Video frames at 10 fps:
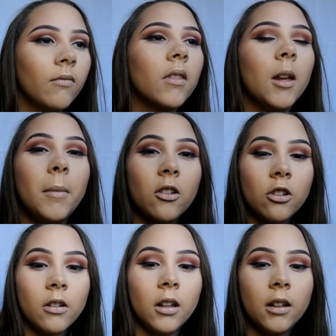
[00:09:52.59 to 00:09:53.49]
I'm
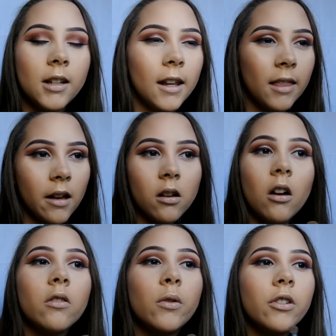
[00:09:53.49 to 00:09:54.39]
actually going to take that
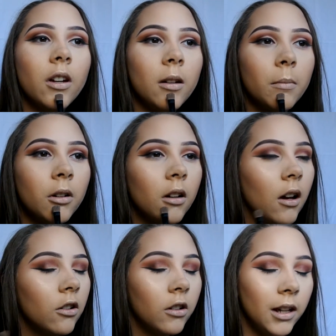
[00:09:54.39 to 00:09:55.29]
contour shade and put it
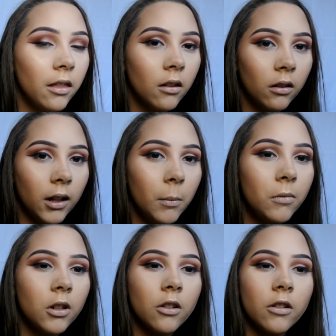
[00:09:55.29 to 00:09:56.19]
underneath the lip
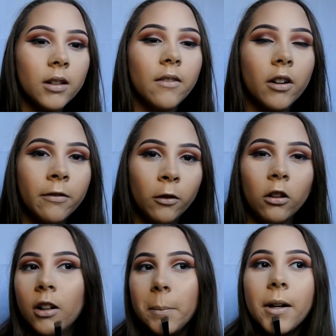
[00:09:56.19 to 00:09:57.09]
to just give it a
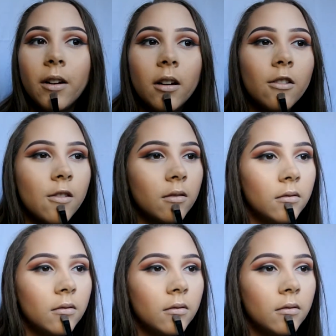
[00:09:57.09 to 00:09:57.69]
fuller appearance.